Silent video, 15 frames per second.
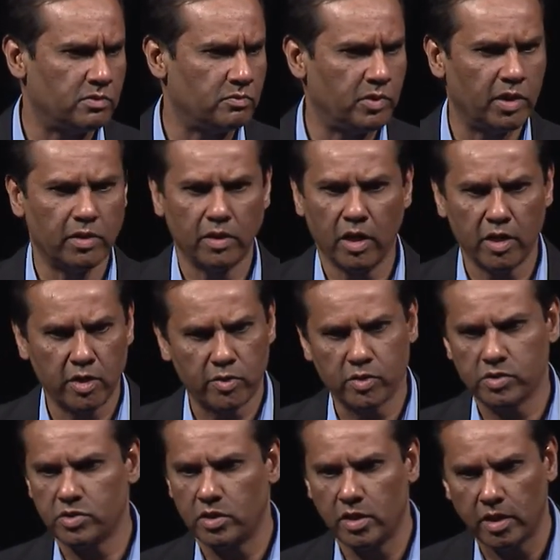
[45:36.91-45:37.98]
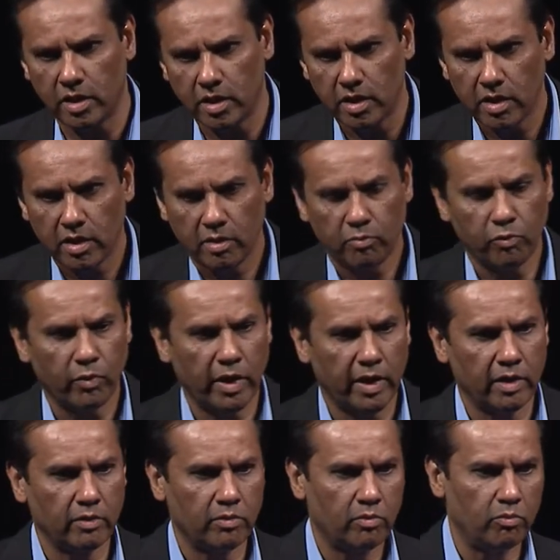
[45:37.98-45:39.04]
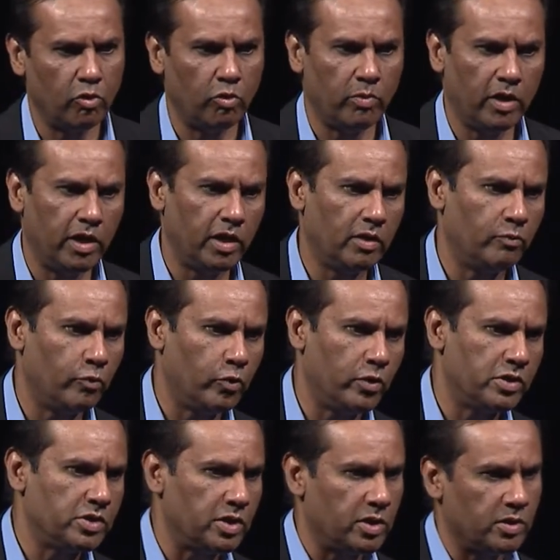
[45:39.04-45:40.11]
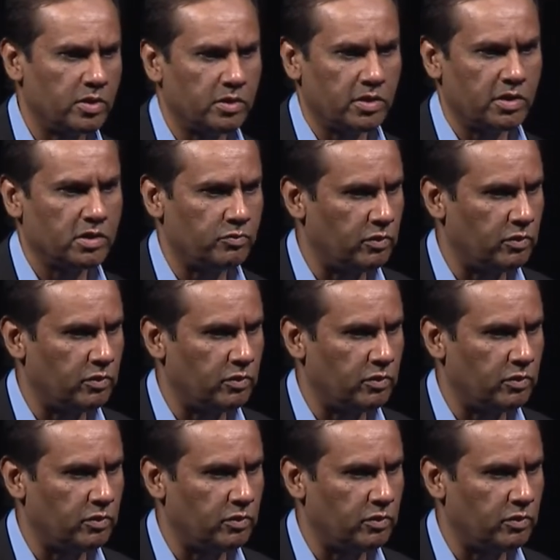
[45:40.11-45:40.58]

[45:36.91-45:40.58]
We are not interested in providing mobile, voice, and other things.